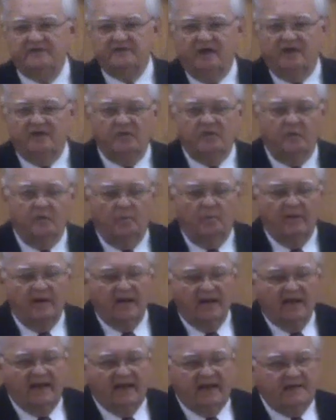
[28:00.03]
other when we
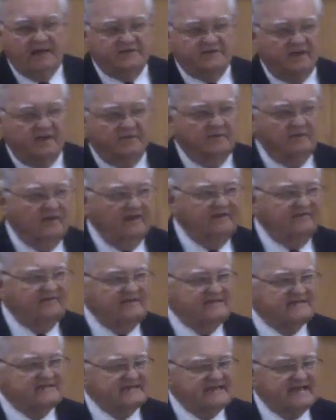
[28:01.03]
let each other live in
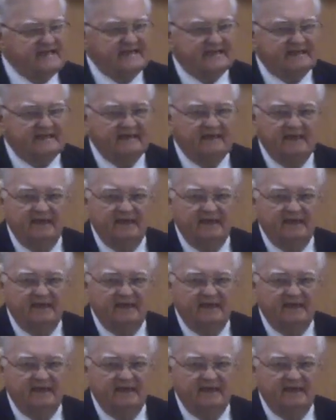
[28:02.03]
sin?